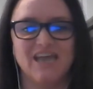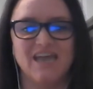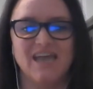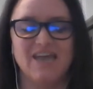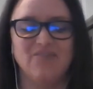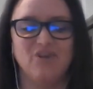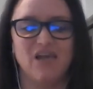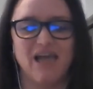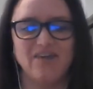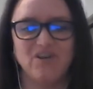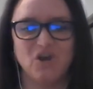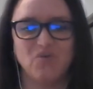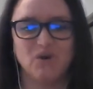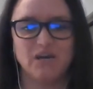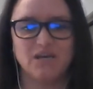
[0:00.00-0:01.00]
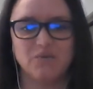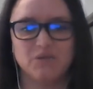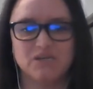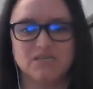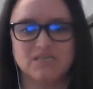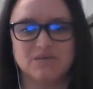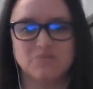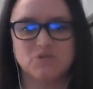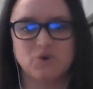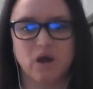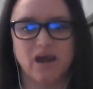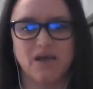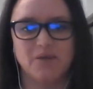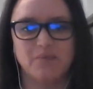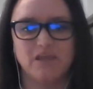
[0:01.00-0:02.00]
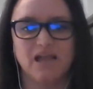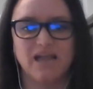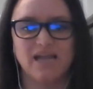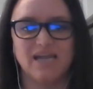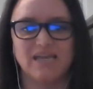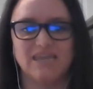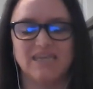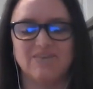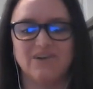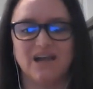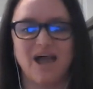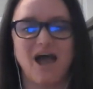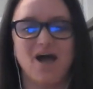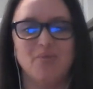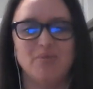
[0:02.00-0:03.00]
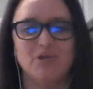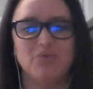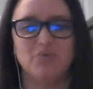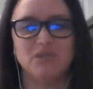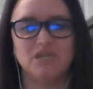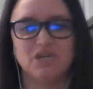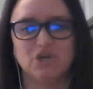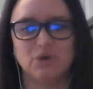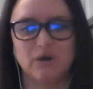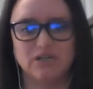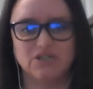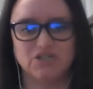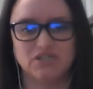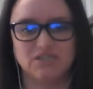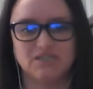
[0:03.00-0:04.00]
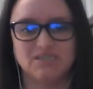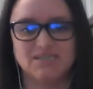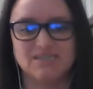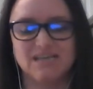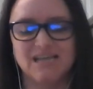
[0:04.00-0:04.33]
If you haven't already, please subscribe, like, and leave a comment with any questions.